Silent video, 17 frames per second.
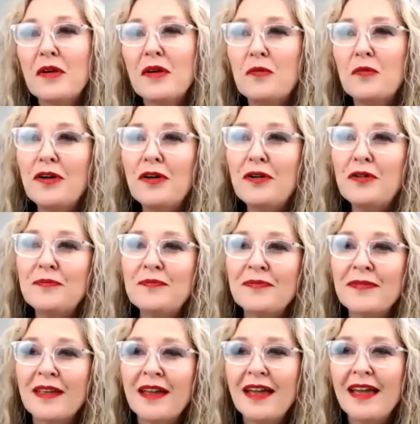well,
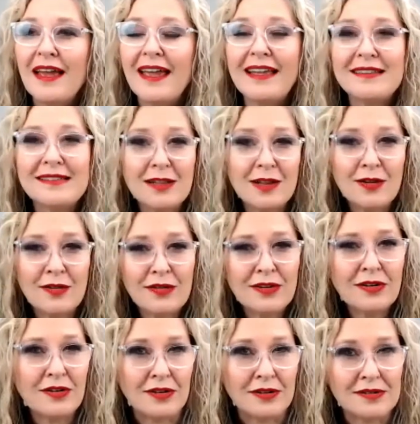it's
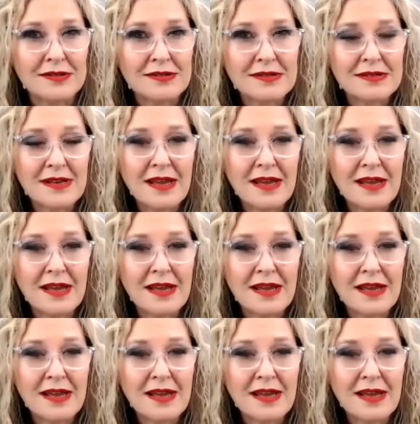ludicrous.